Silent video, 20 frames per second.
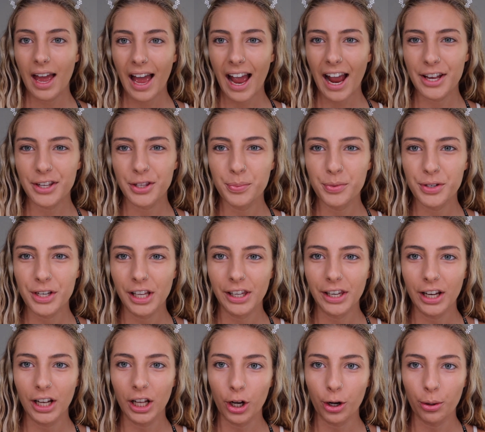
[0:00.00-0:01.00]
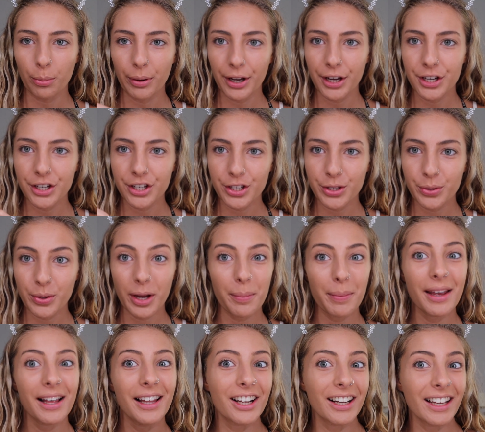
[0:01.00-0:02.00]
I zoomed in a little bit just so it could
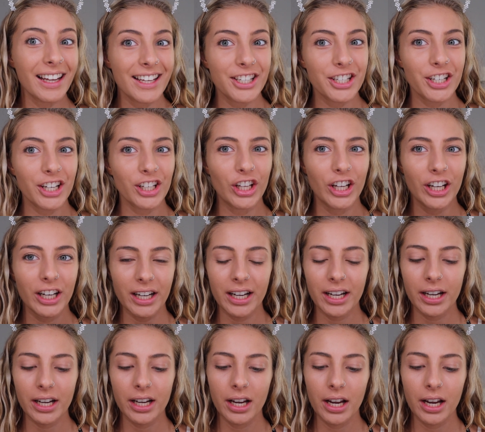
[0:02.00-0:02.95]
be a little easier to look.